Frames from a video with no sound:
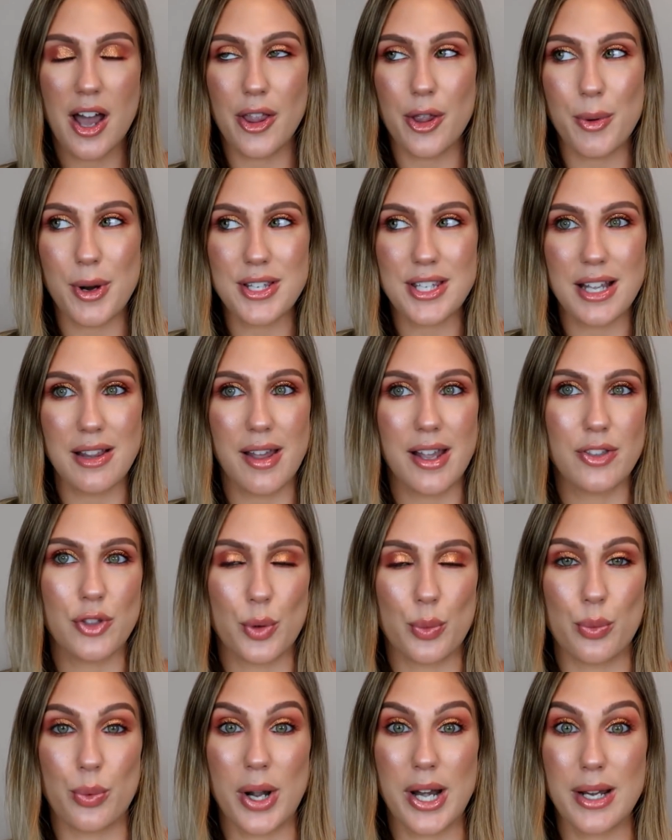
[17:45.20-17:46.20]
Otherwise, I like
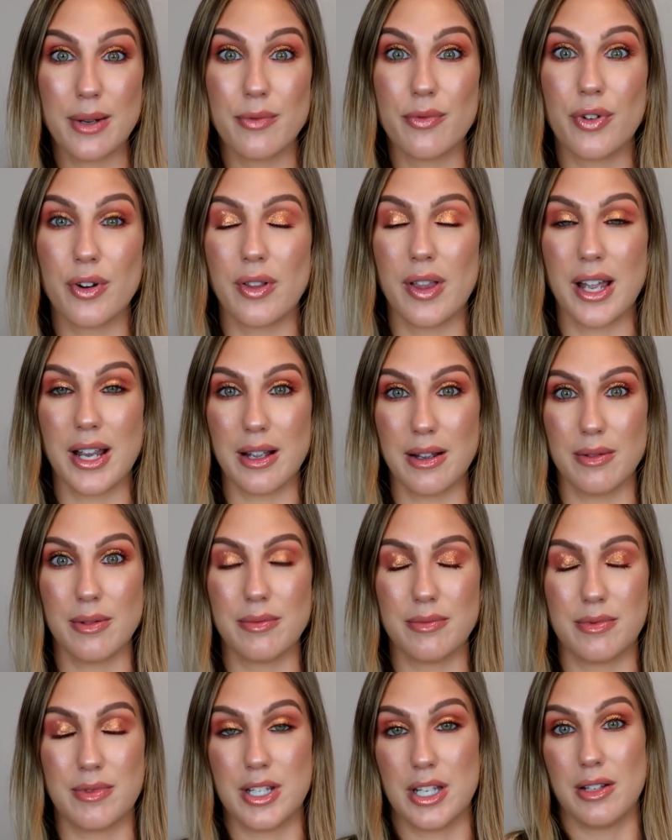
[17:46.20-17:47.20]
the RAM for like
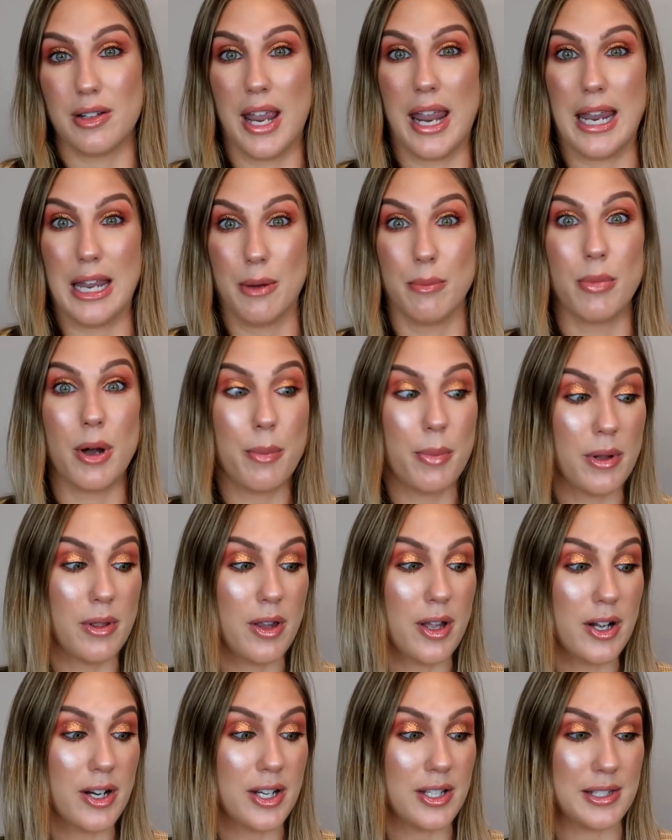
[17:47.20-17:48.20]
to amp up a
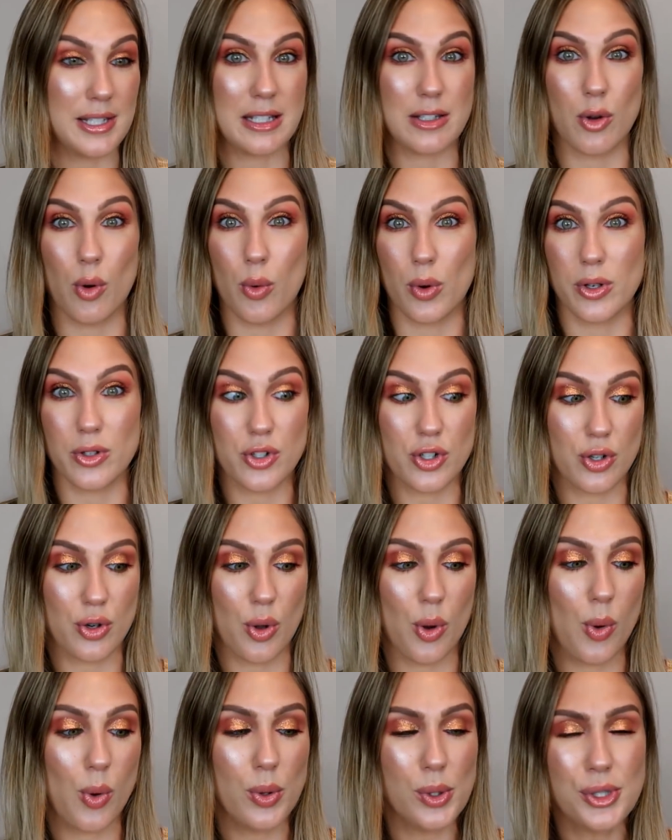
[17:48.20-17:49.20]
look because it's orange and
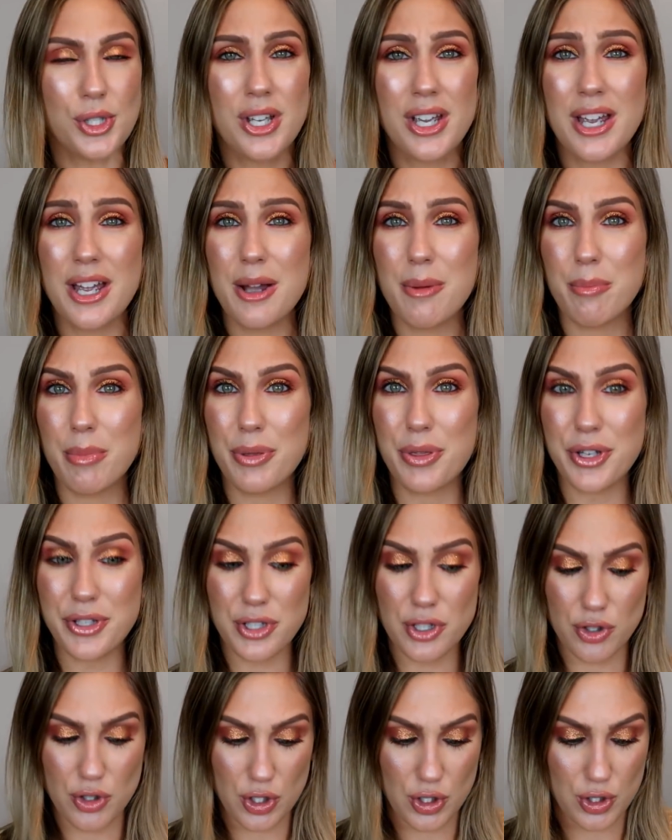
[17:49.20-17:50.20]
gold. But
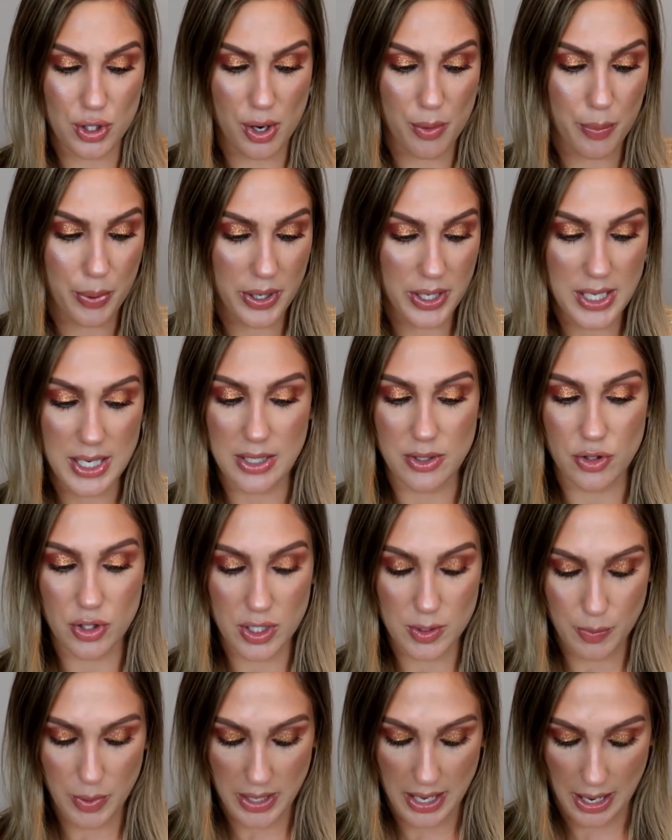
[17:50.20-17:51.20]
this is just so pretty. It's
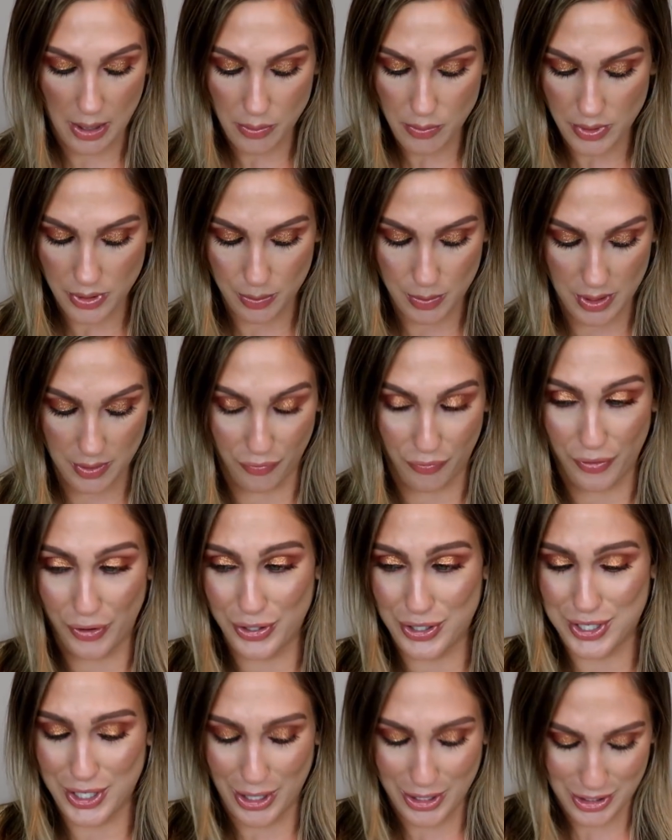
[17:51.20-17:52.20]
just been out with me
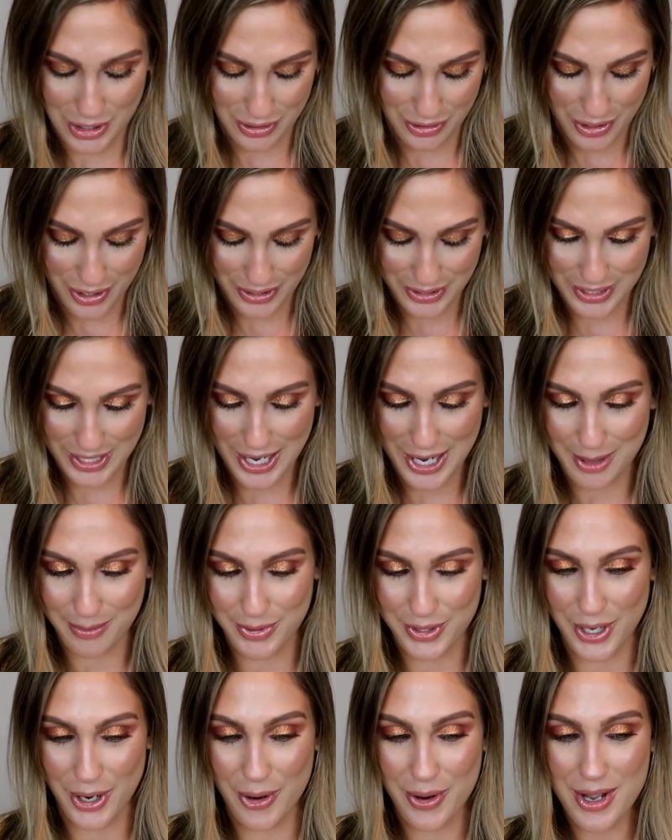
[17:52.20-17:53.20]
for such a long time.
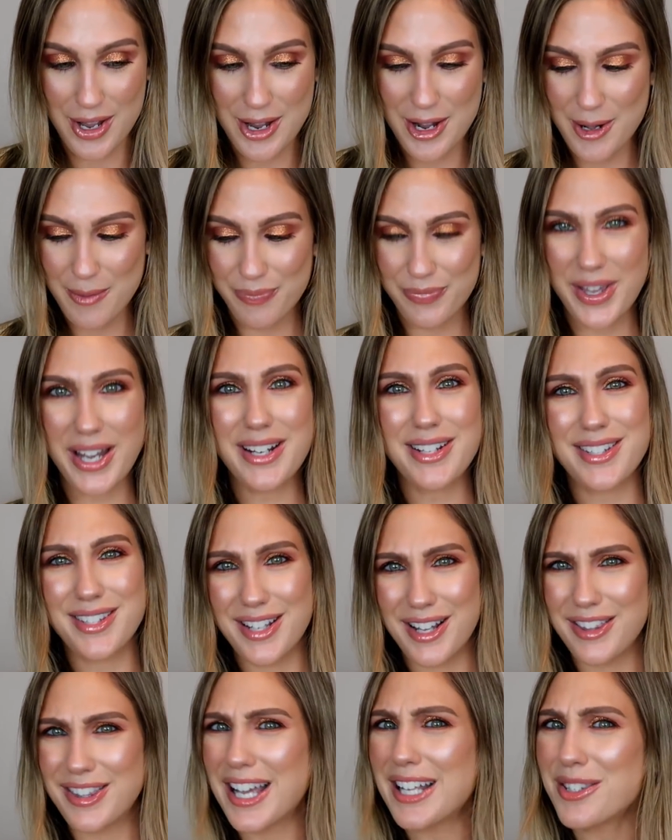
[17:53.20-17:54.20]
So that is,
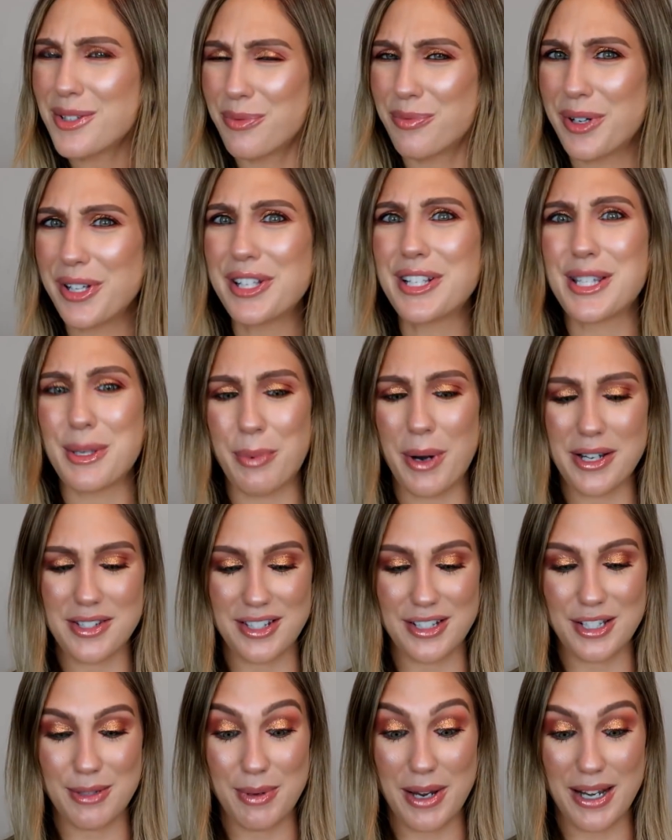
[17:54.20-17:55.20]
that's really
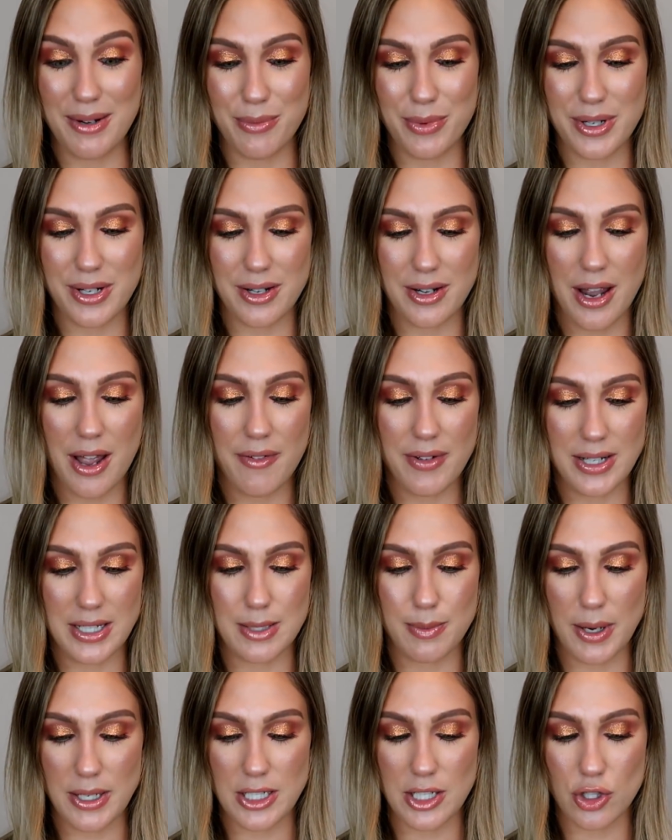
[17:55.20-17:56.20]
surprising to me. I wouldn't have
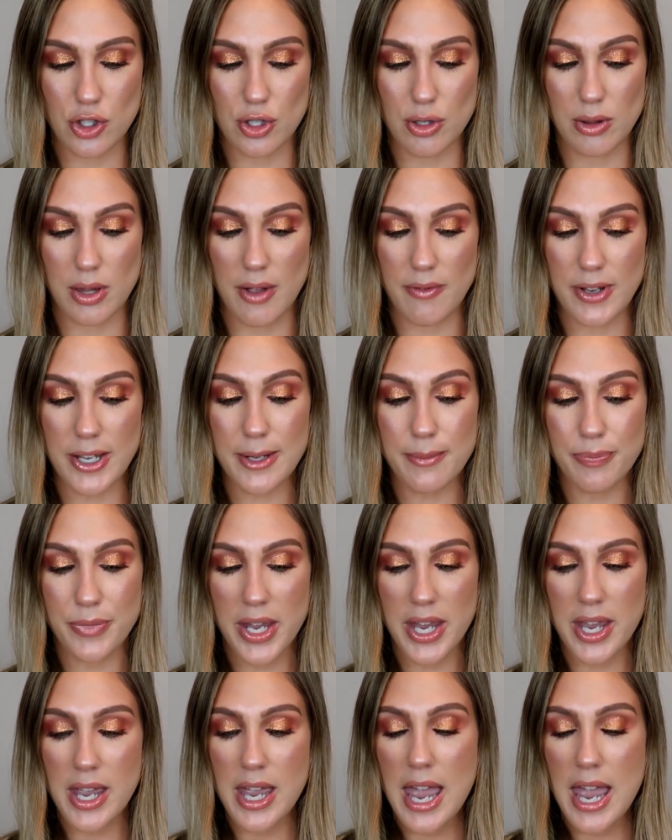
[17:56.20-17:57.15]
expected to love it.